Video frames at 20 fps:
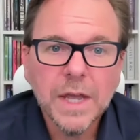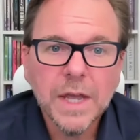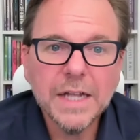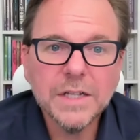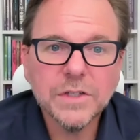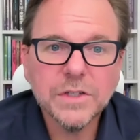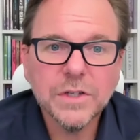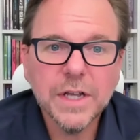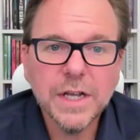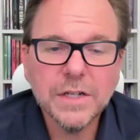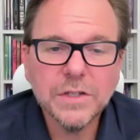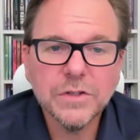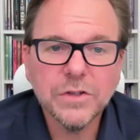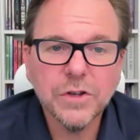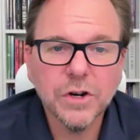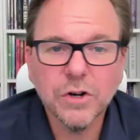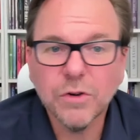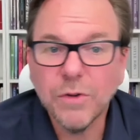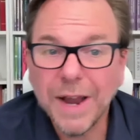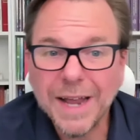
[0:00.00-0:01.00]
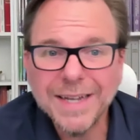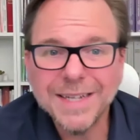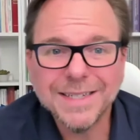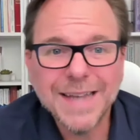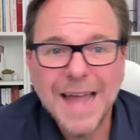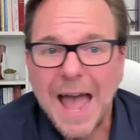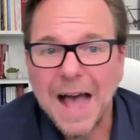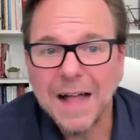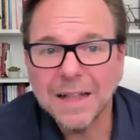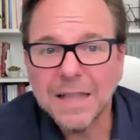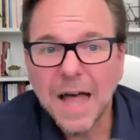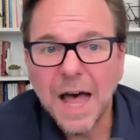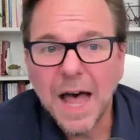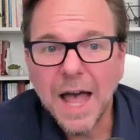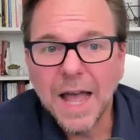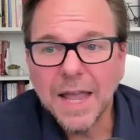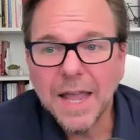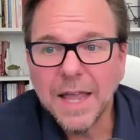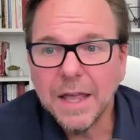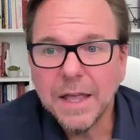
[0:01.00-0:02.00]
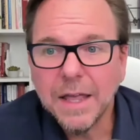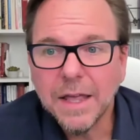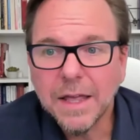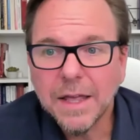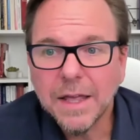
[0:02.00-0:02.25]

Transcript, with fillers: it's their greatest ally